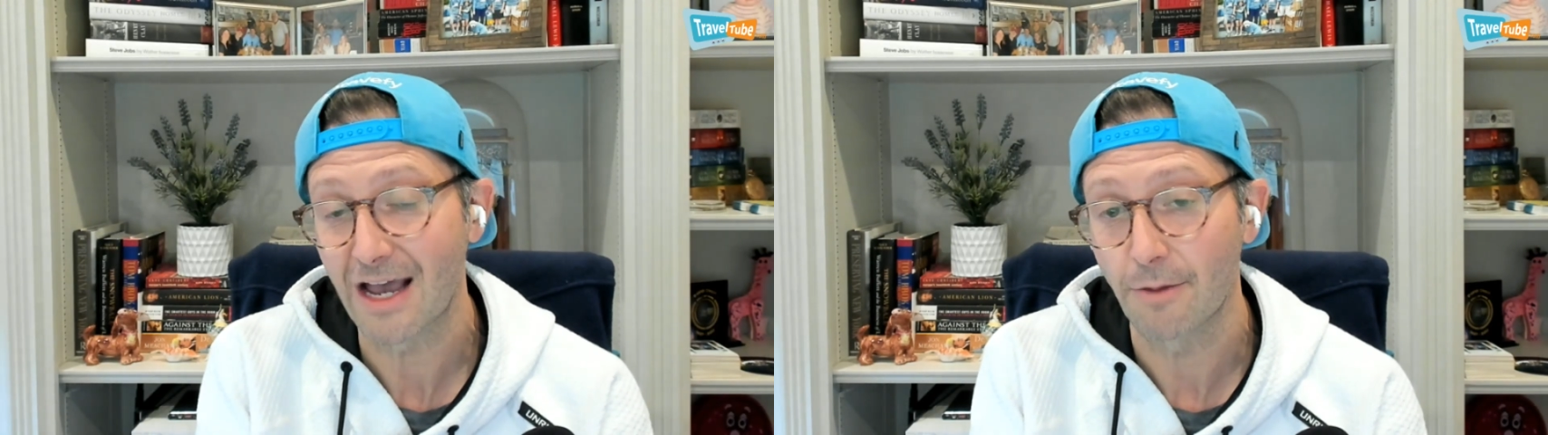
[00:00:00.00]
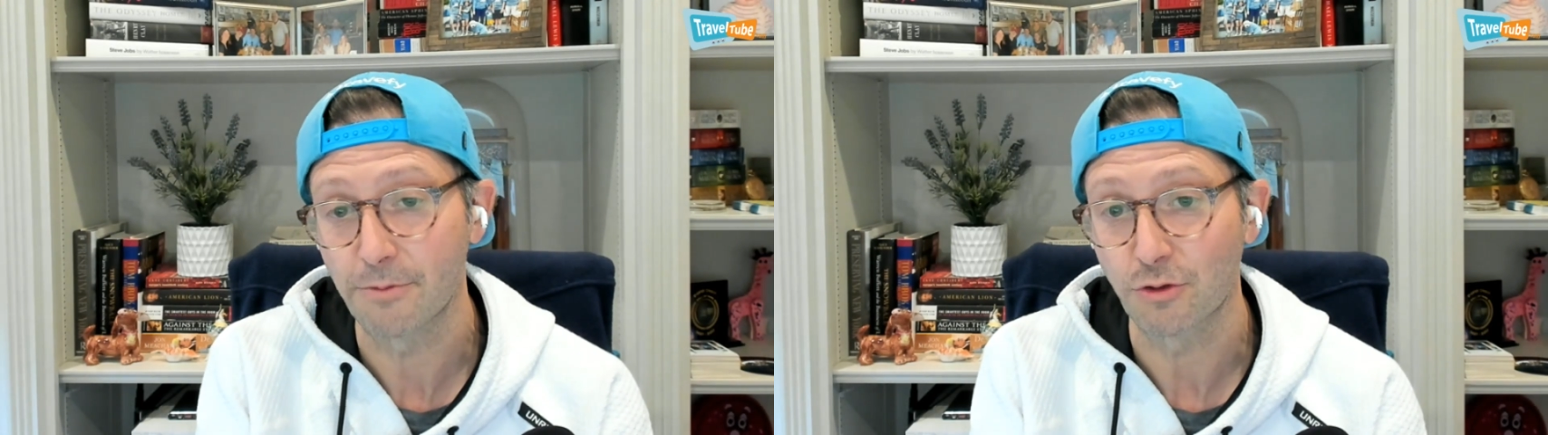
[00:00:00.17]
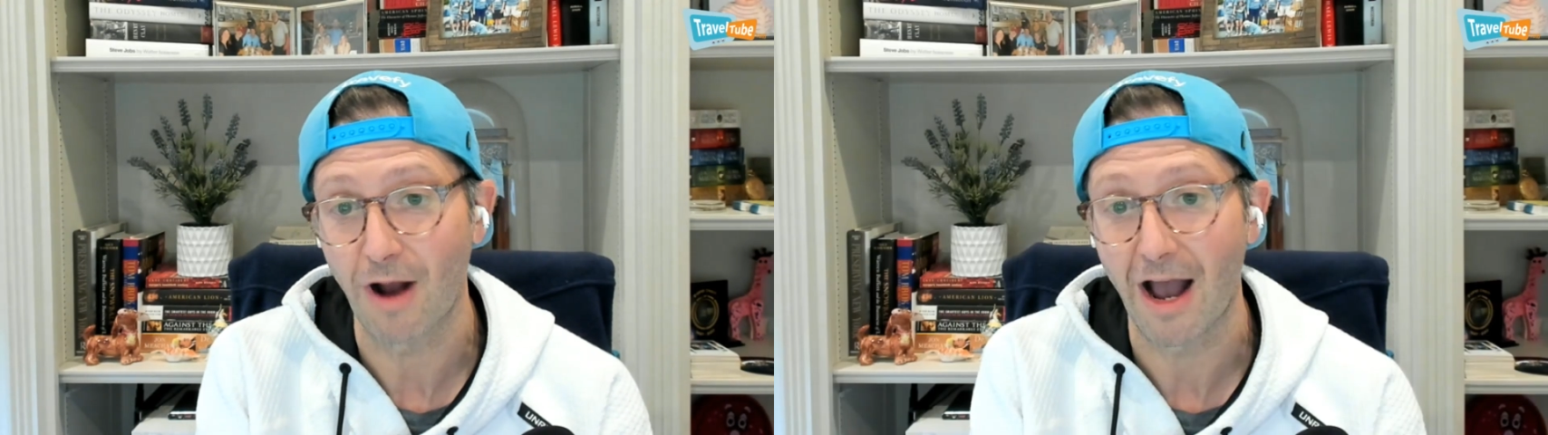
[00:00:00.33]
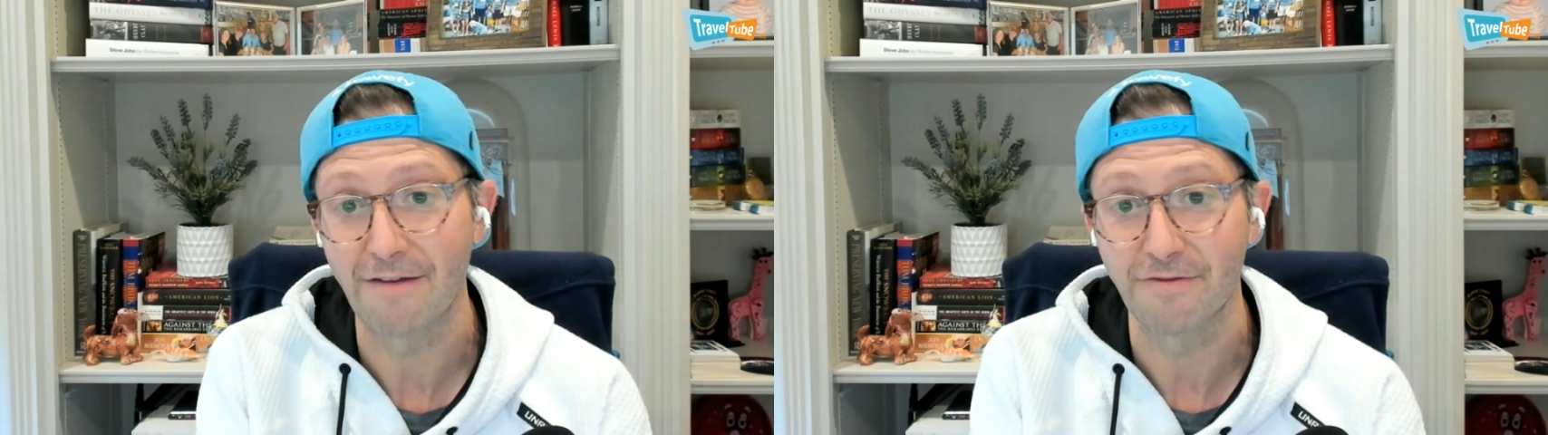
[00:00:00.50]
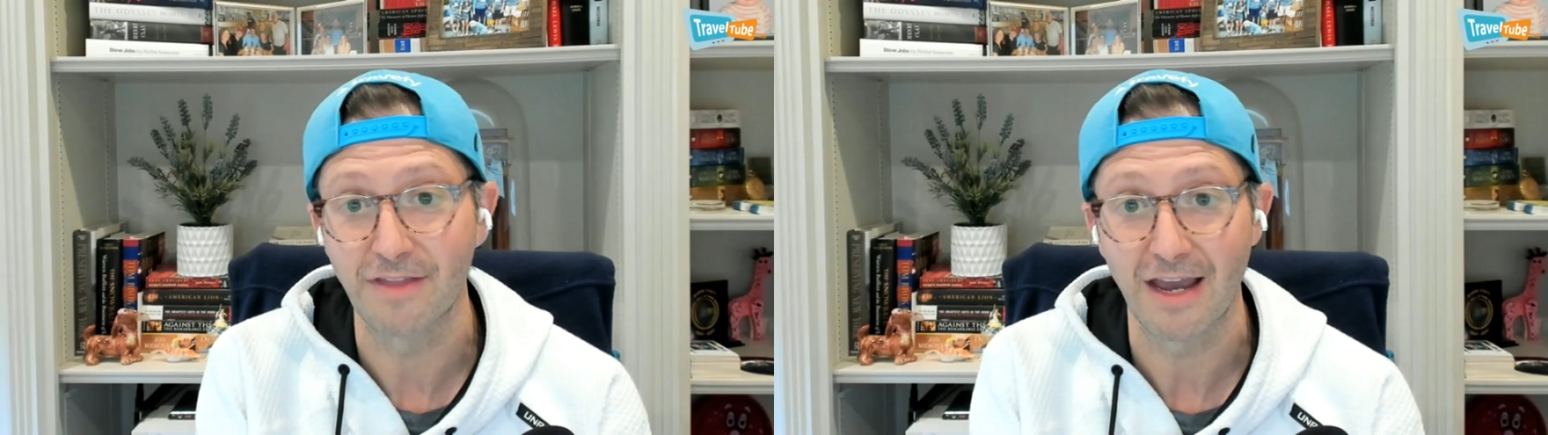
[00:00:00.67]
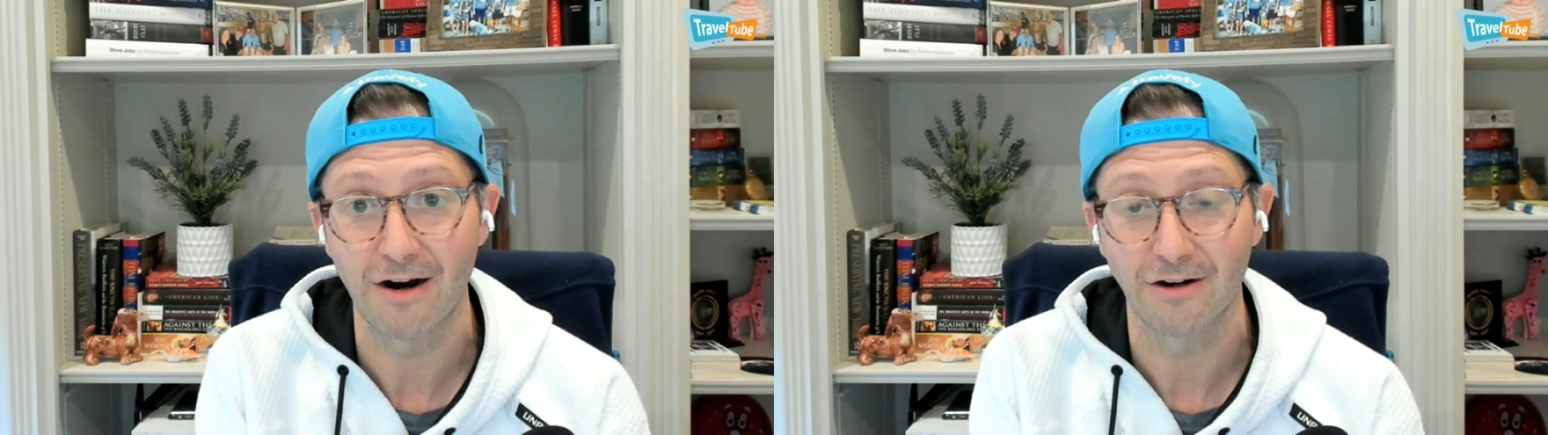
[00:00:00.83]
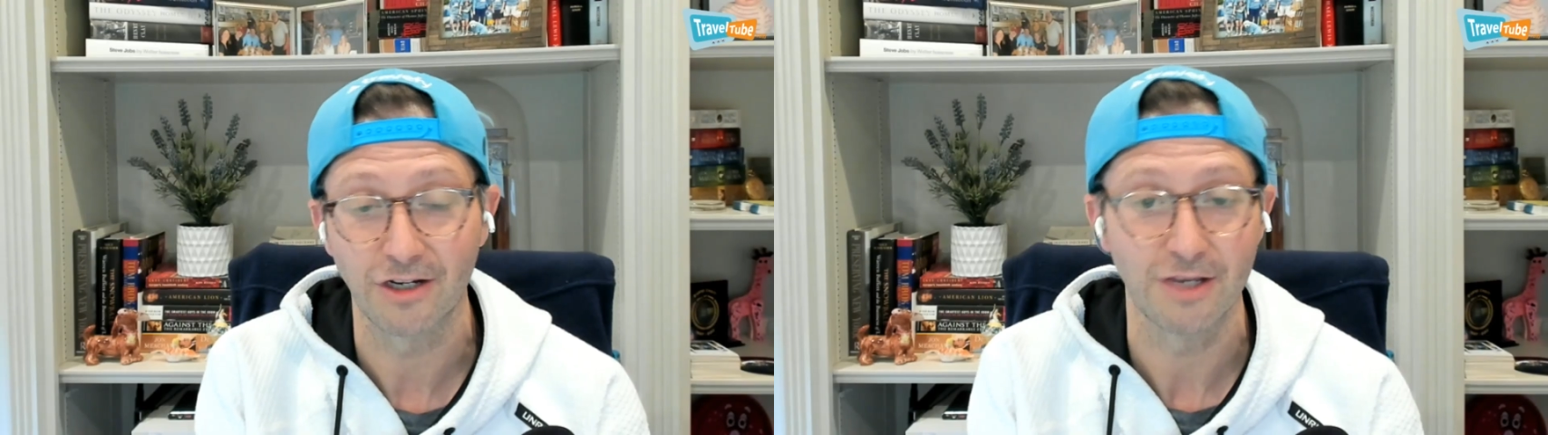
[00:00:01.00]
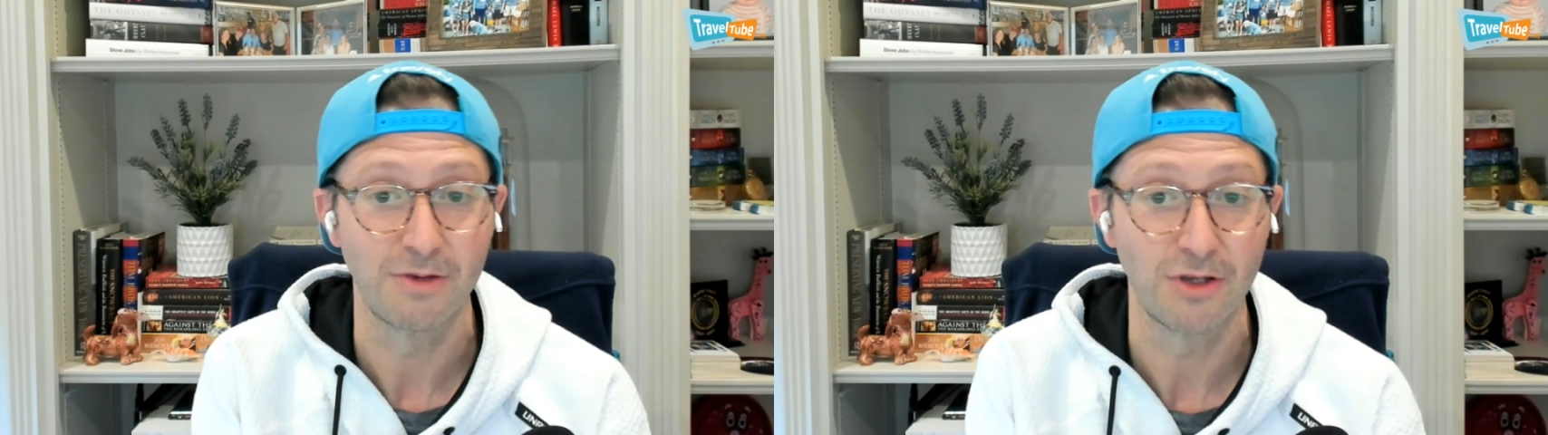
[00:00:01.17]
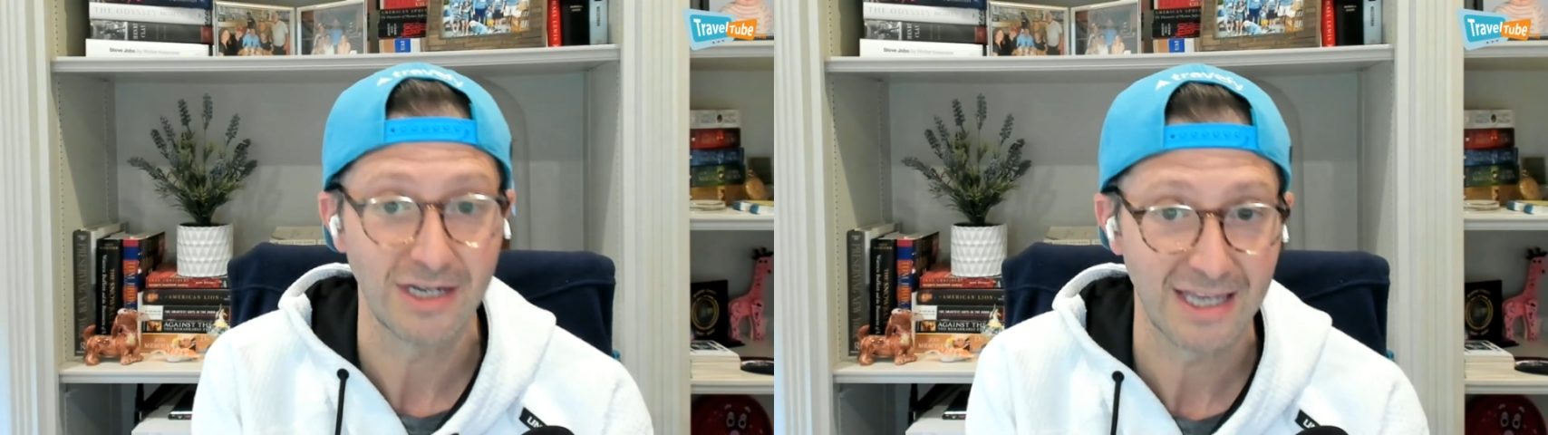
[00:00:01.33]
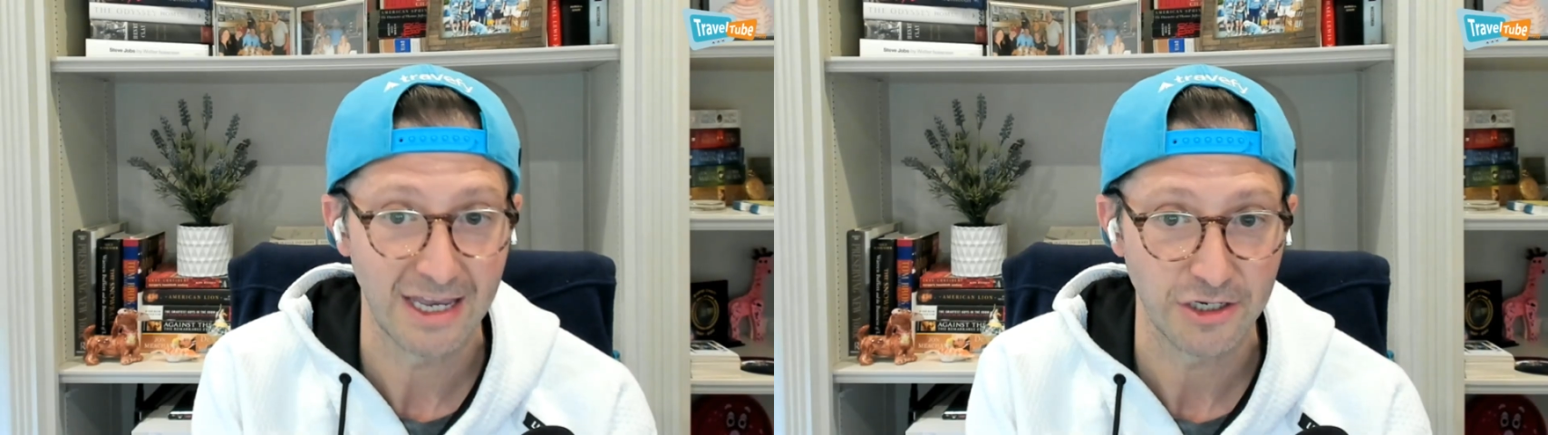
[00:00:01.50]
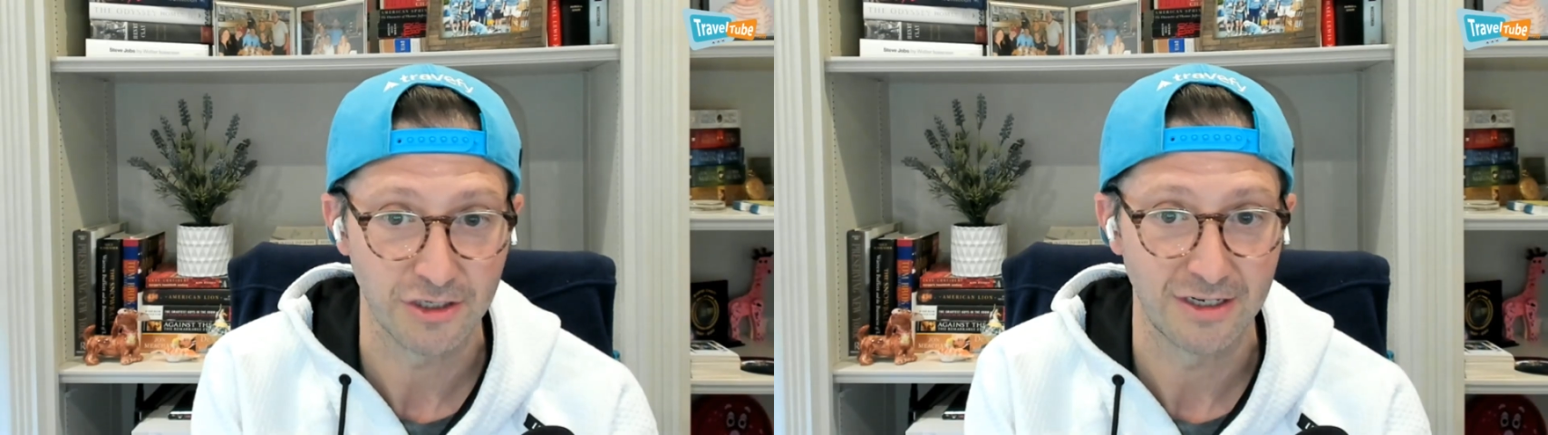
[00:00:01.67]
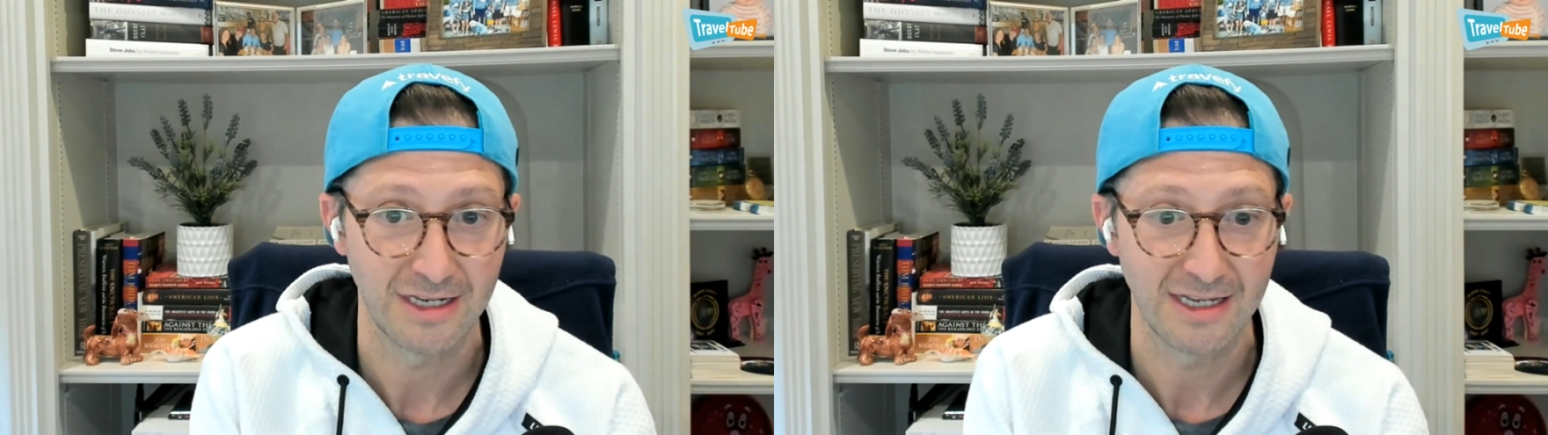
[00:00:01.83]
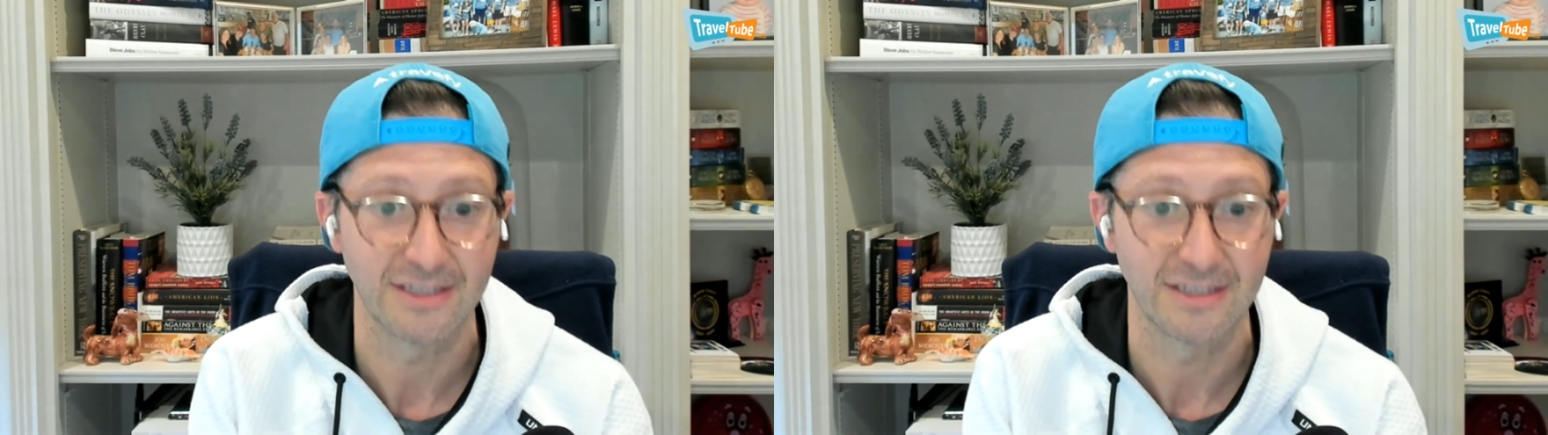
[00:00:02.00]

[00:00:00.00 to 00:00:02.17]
help drive their communication needs.